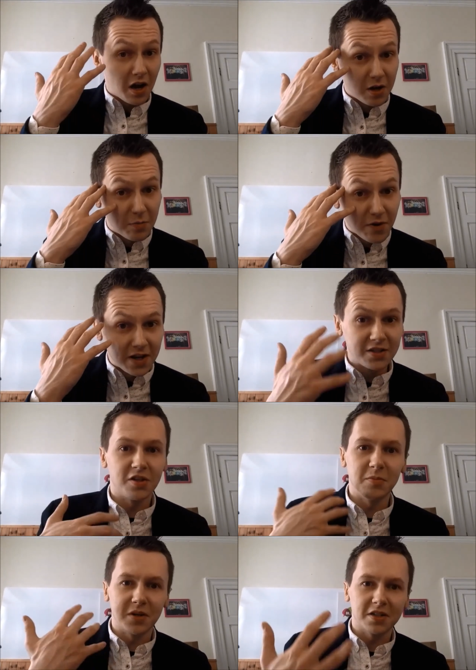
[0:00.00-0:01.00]
I had a brain
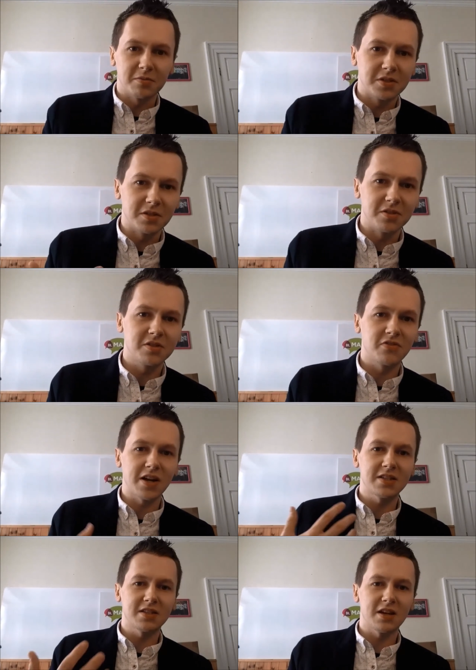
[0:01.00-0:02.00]
tumor because I was so
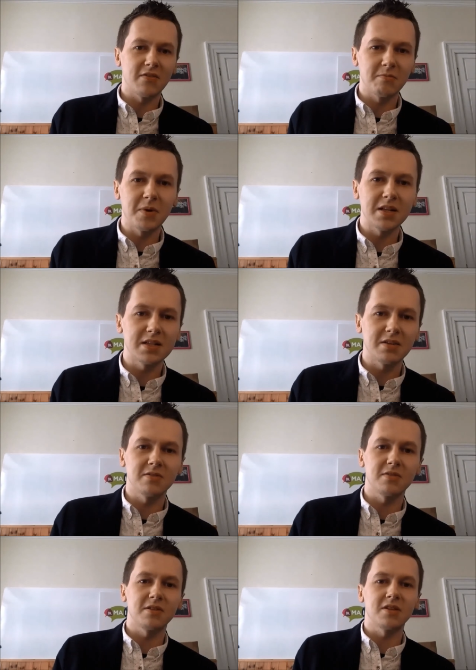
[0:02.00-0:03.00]
distressed and having meltdowns
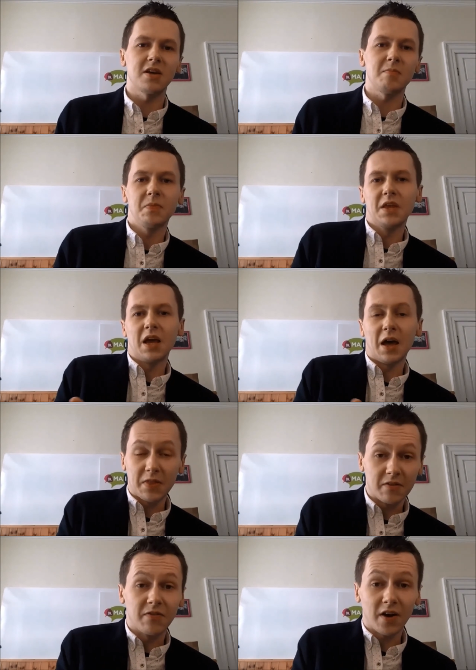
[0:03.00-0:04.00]
all the time, and
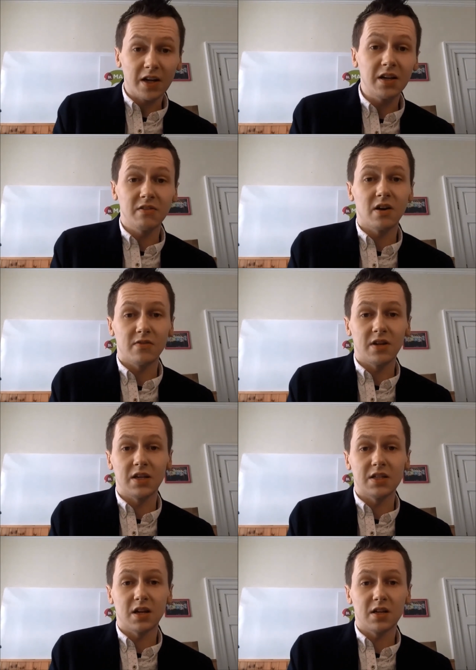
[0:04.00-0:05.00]
then finally arriving at
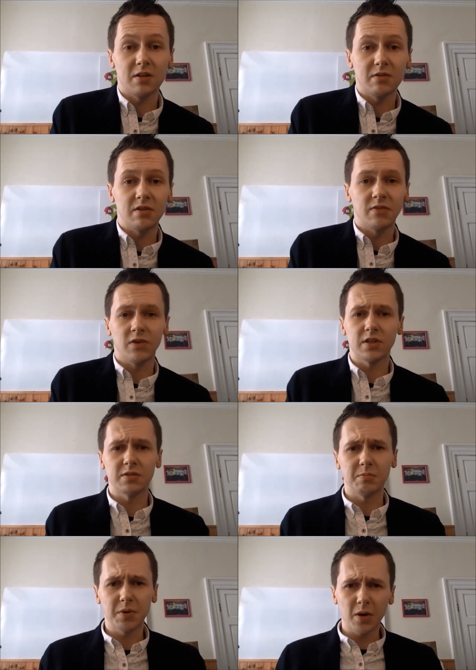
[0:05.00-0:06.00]
a diagnosis of
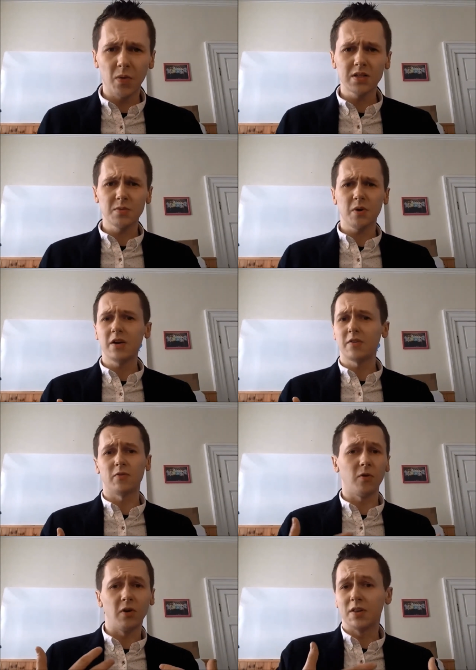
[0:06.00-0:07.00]
autism. But I was aware of
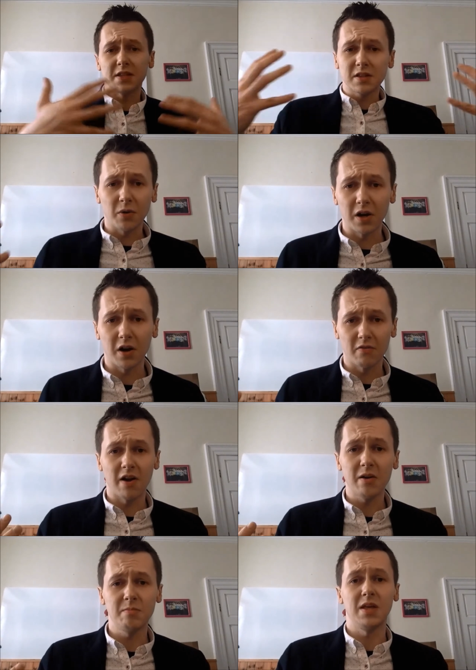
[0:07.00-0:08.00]
all of this going on
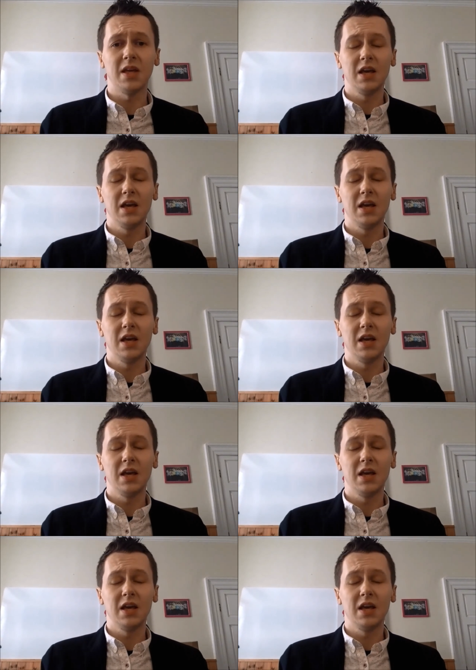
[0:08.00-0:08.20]
around me.